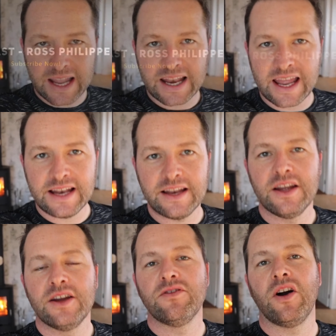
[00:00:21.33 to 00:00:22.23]
It in
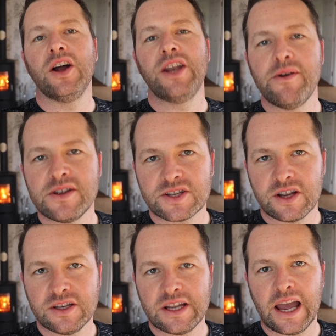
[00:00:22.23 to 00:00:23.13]
right. I know it's
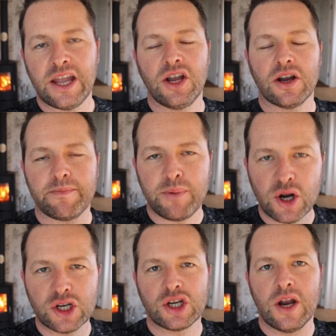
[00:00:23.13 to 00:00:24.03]
Sunday, you got to
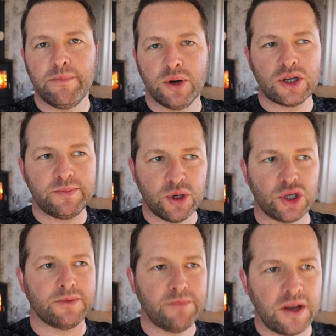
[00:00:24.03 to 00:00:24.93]
push.
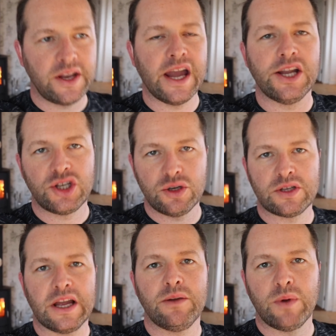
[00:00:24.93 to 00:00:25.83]
Monday,
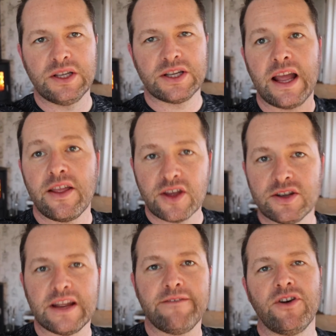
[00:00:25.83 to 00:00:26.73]
Tuesday, Wednesday,
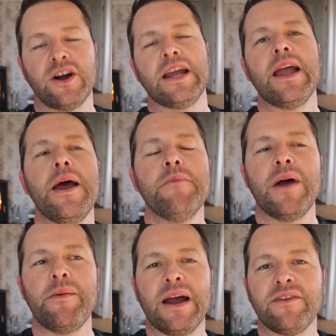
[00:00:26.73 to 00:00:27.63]
Thursday, Friday,
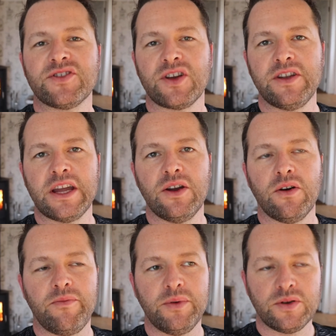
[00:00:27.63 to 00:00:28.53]
maybe have Sunday
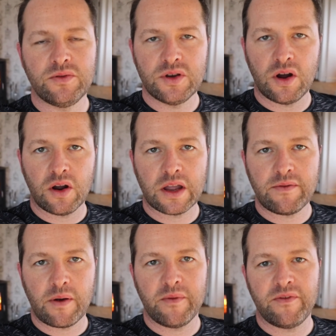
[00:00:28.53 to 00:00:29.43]
off, but do not
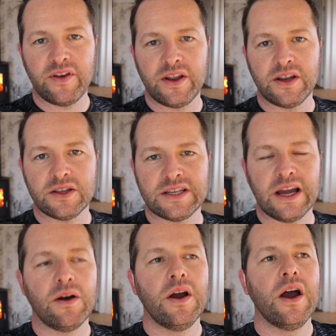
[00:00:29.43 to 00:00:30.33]
give up on fitness.
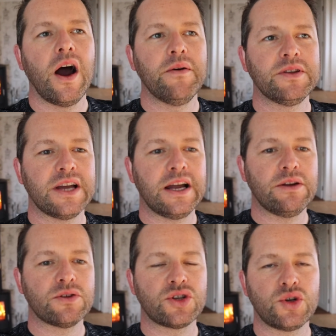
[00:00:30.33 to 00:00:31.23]
Now I'm gonna tell you a
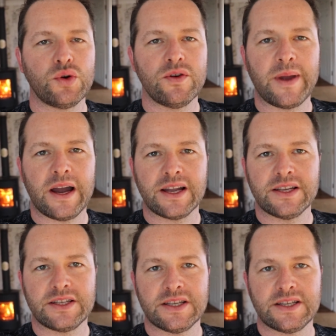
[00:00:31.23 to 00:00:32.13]
little story about
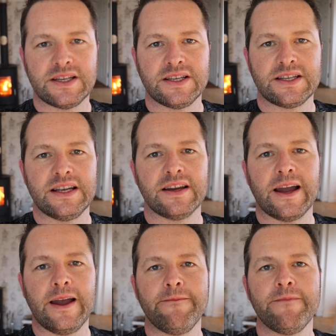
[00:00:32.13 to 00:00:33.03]
consistency,
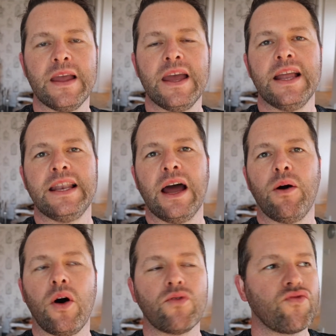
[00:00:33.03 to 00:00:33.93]
okay?
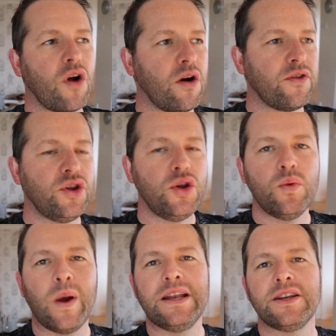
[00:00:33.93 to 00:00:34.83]
Now I'd rather you
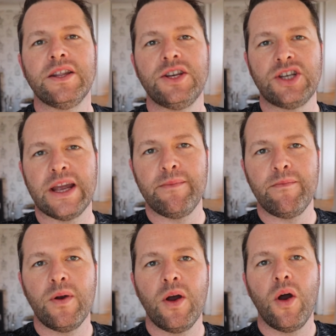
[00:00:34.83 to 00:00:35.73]
went to the gym